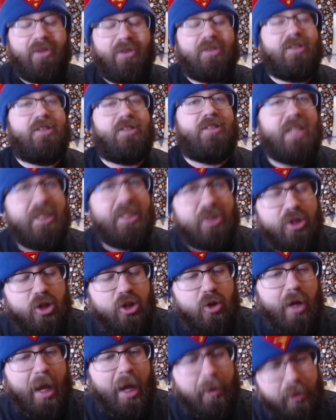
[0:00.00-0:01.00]
This is season
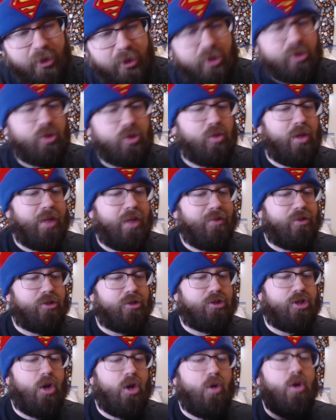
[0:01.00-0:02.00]
two, episode three of the
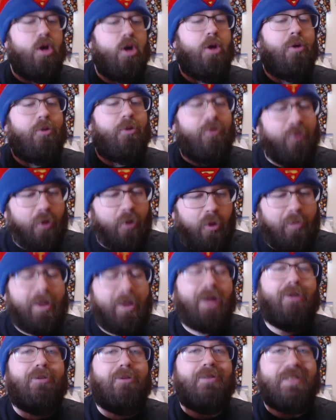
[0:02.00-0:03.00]
show,
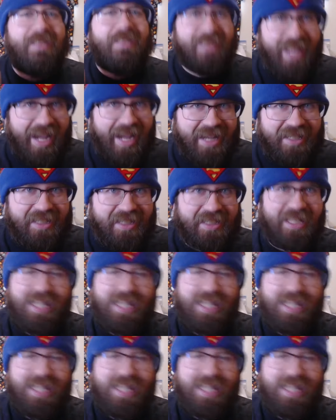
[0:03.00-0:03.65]
Fullmetal Scientist.